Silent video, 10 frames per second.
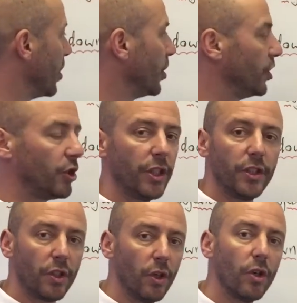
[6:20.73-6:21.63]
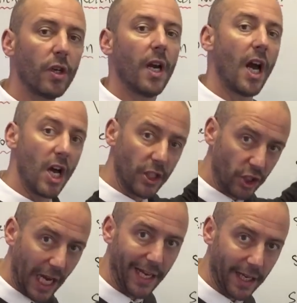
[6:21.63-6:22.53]
She took her
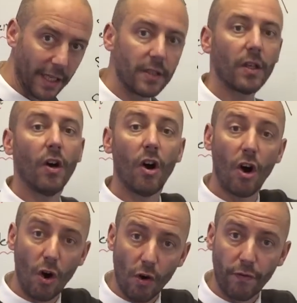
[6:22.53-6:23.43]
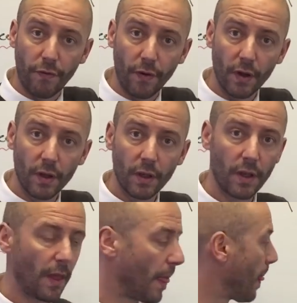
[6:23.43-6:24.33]
jacket off.
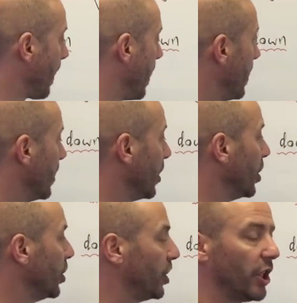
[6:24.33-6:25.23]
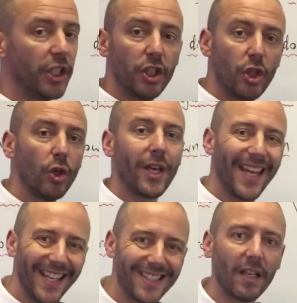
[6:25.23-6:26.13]
She took
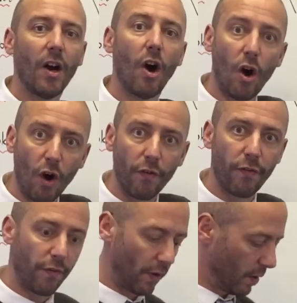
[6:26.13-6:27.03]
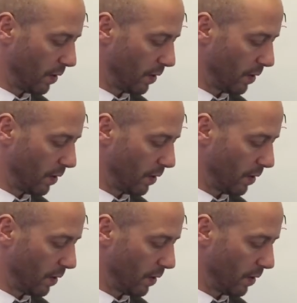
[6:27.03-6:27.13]
it off.